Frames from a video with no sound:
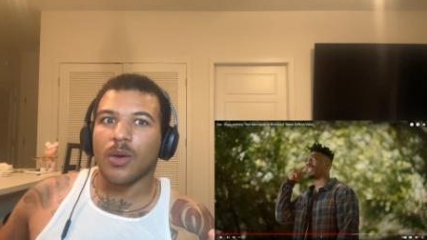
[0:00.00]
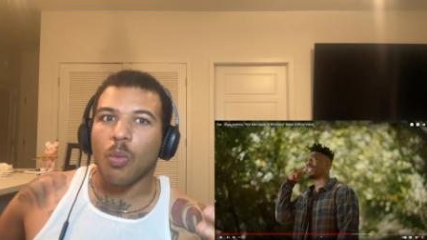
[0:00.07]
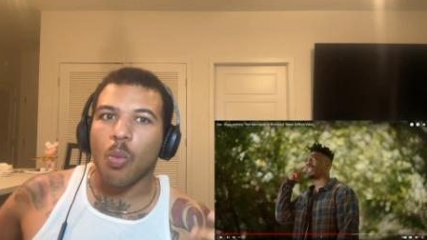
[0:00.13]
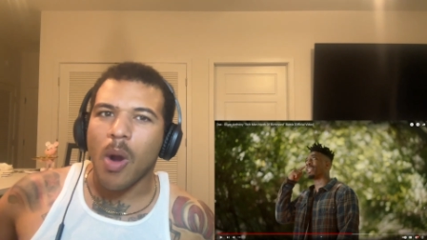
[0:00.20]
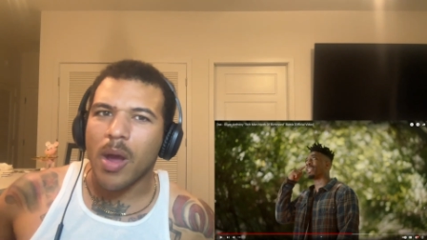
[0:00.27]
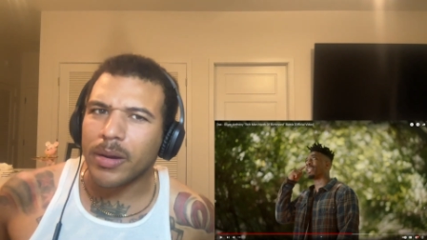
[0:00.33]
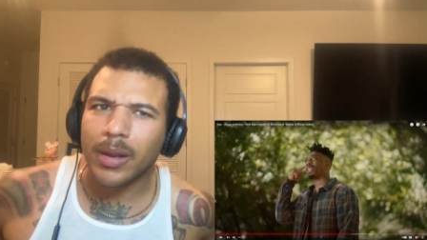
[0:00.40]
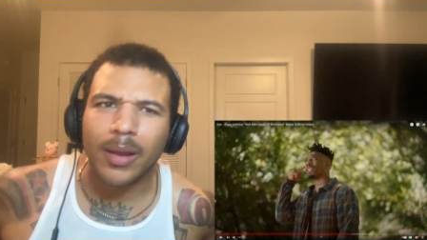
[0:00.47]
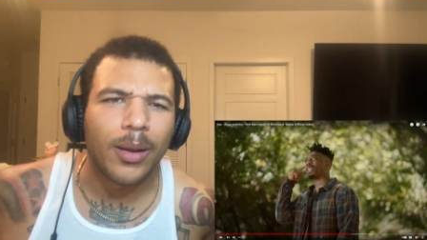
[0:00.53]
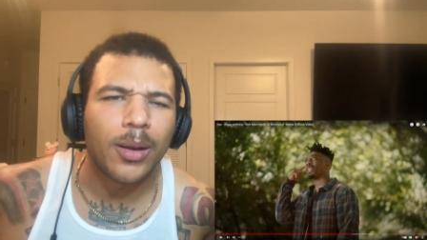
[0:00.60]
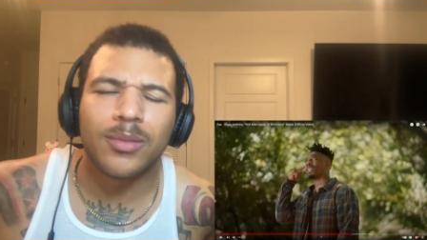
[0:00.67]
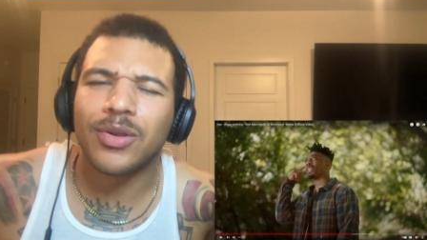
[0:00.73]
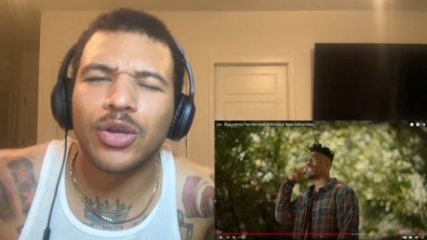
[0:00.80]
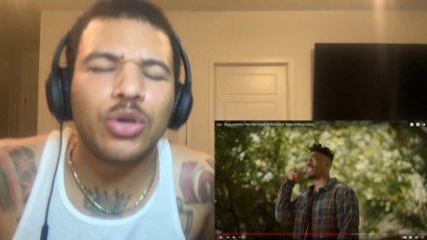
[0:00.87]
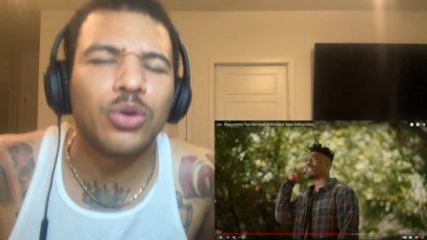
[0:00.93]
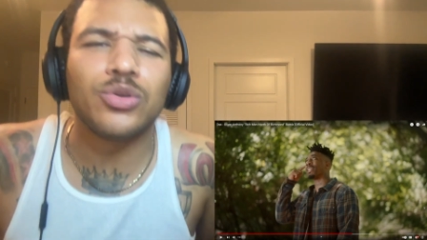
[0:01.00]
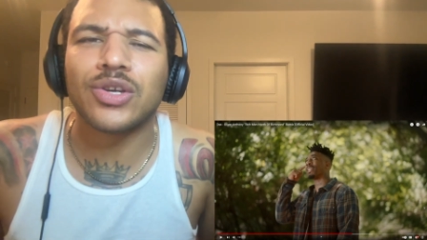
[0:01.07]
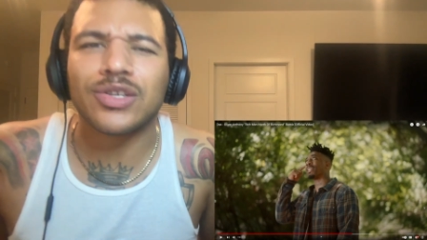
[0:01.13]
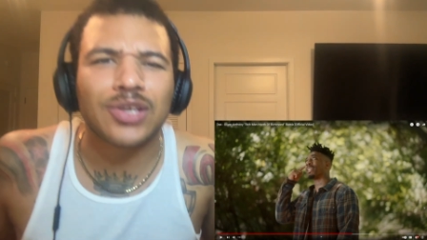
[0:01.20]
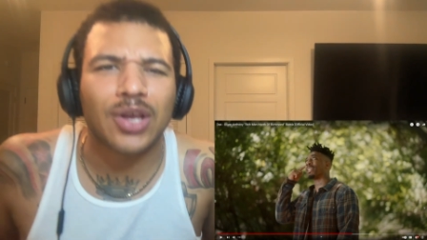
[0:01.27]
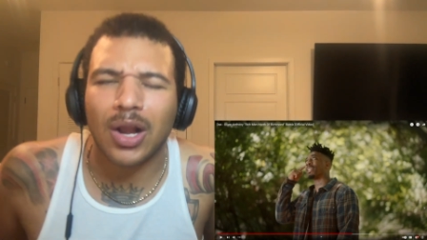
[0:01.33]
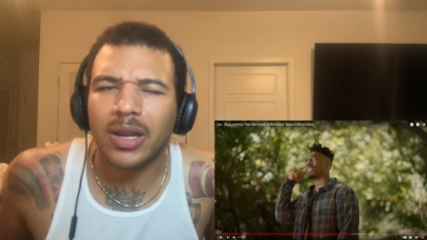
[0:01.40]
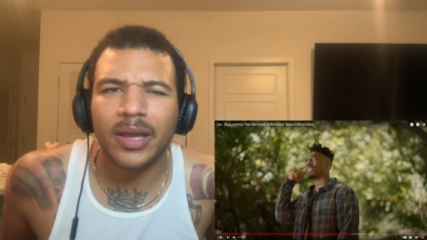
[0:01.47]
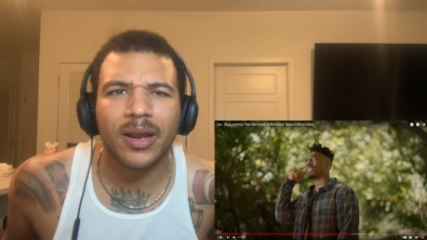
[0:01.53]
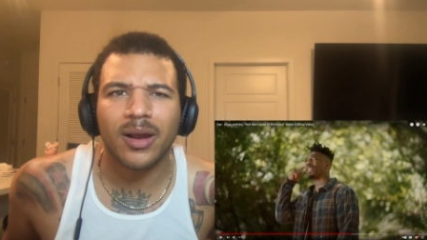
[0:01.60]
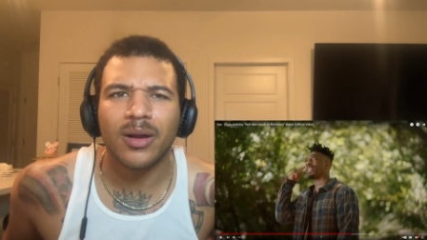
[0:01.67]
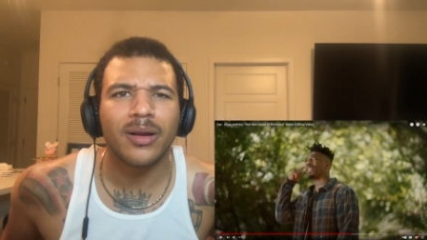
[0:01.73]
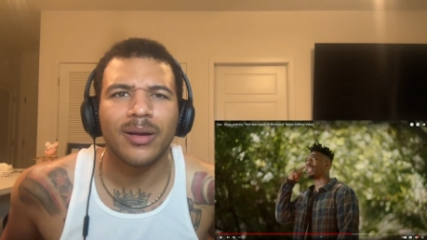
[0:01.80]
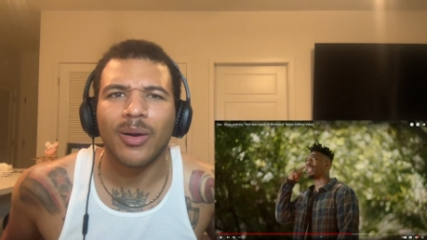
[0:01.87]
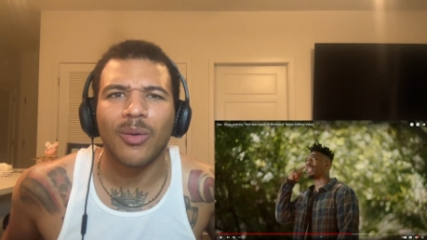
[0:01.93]
Do you just click
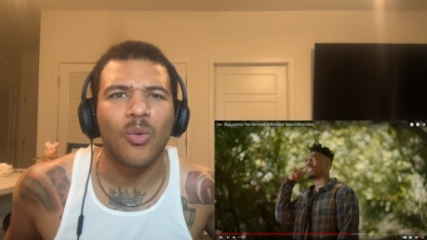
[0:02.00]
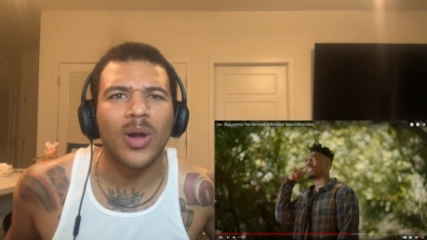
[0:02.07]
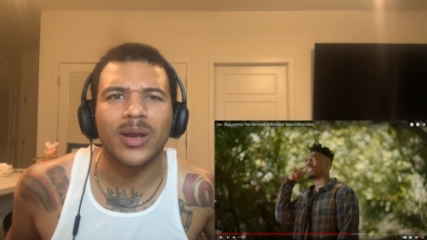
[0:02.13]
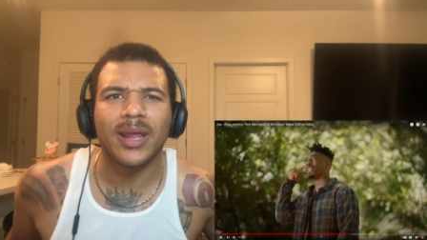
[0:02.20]
one